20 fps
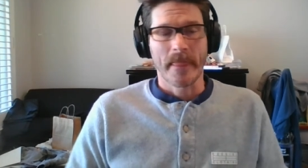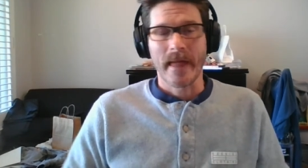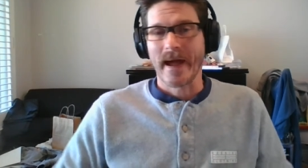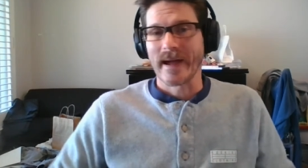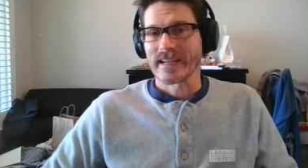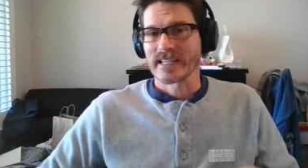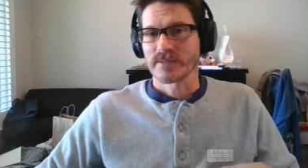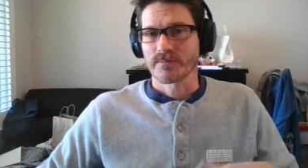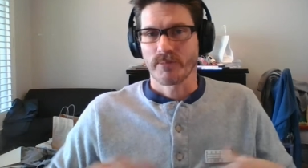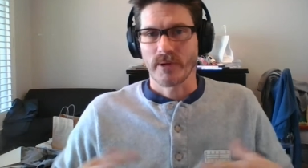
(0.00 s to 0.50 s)

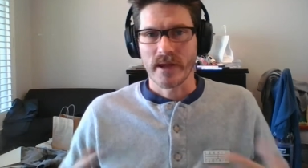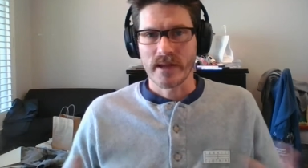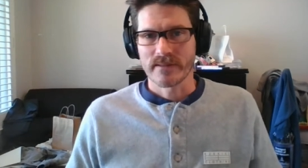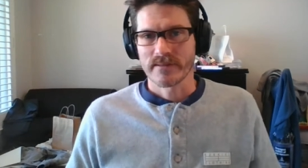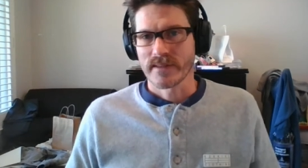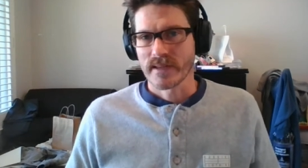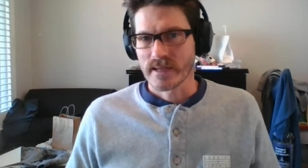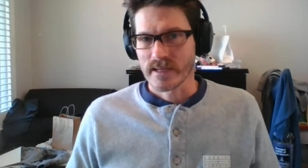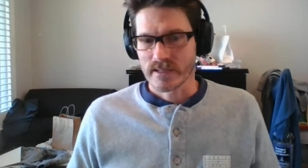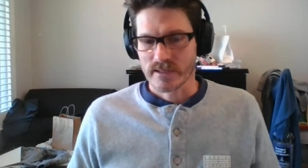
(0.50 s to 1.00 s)
I
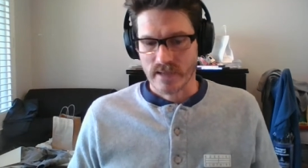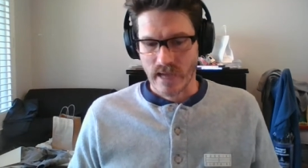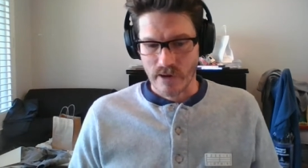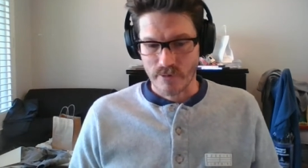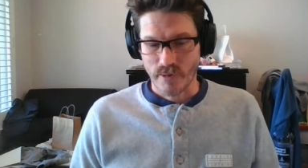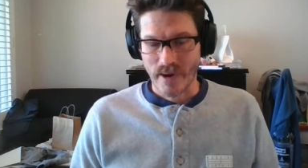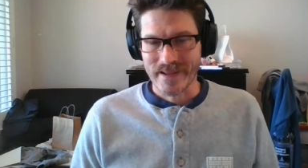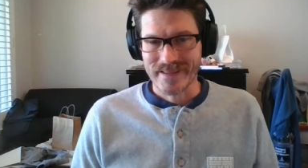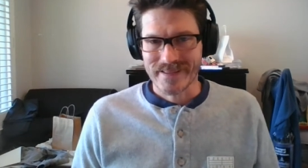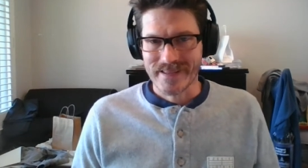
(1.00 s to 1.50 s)
explain things. I
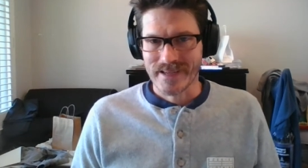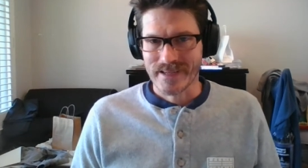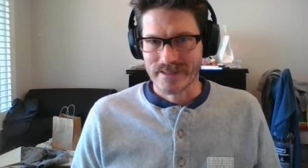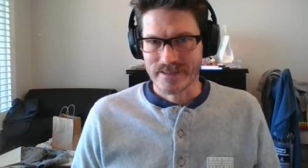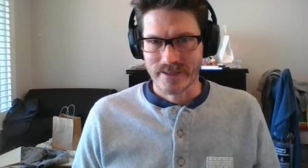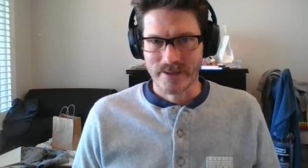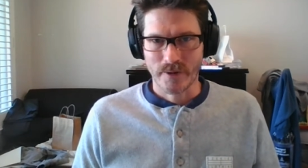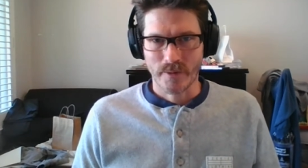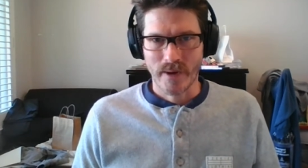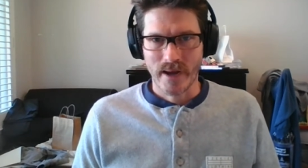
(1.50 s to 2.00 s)
write
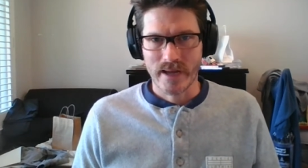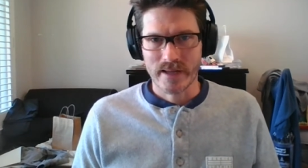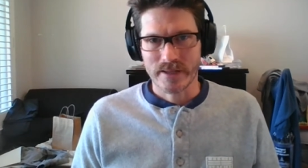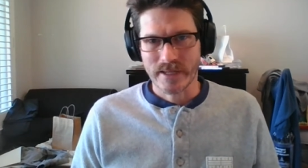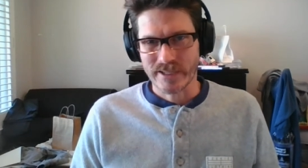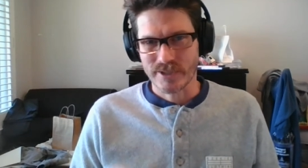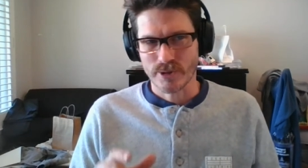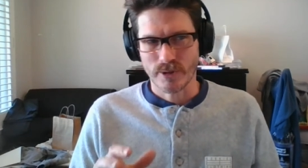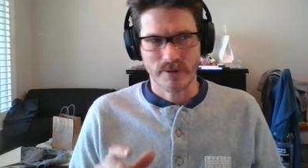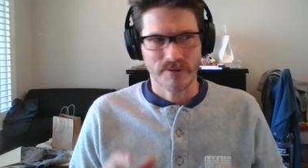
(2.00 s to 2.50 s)
things in a way
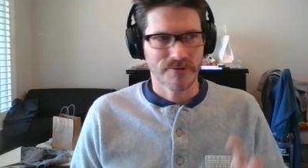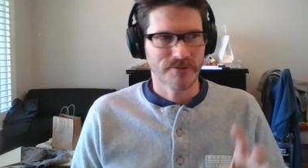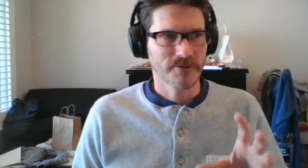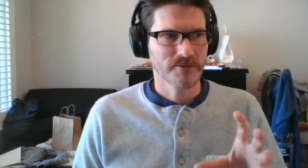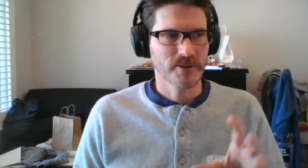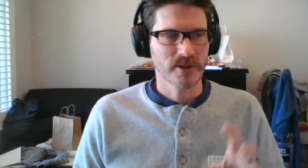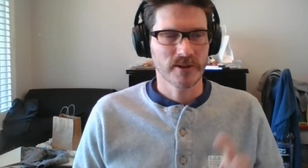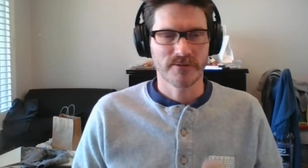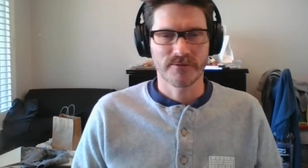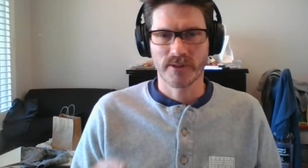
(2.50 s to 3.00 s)
like sort of
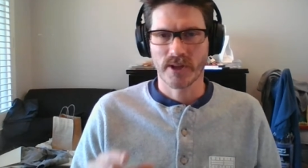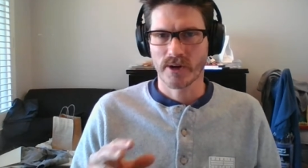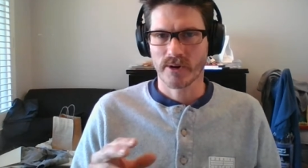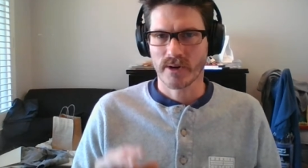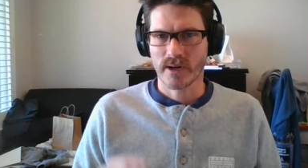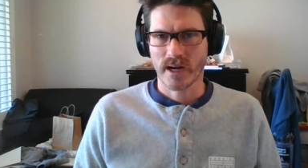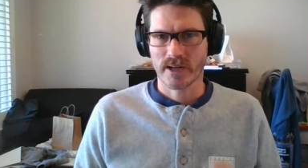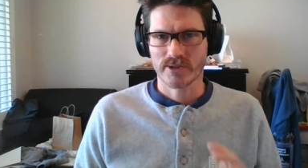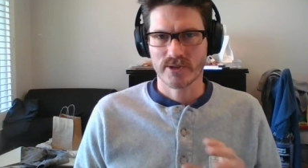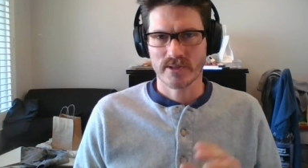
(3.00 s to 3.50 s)
free flow
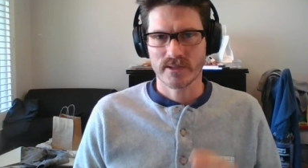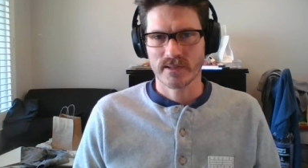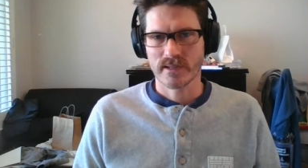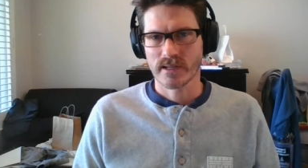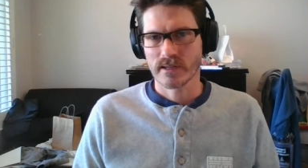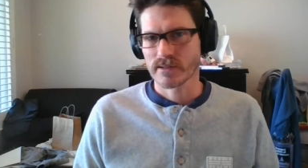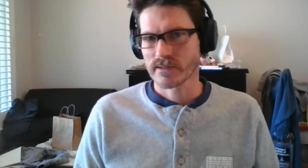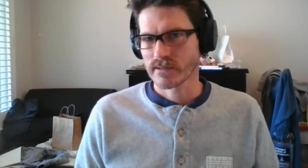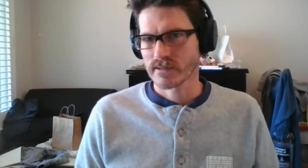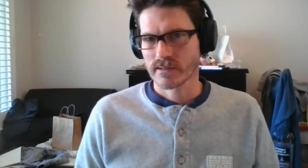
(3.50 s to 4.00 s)

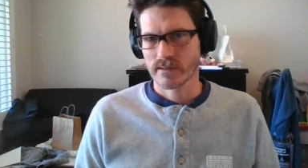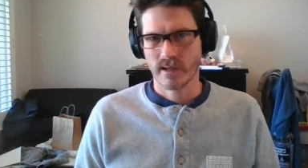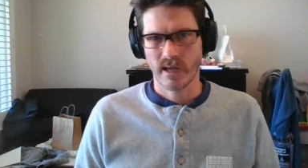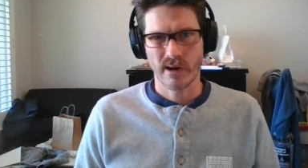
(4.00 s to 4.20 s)
consciousness.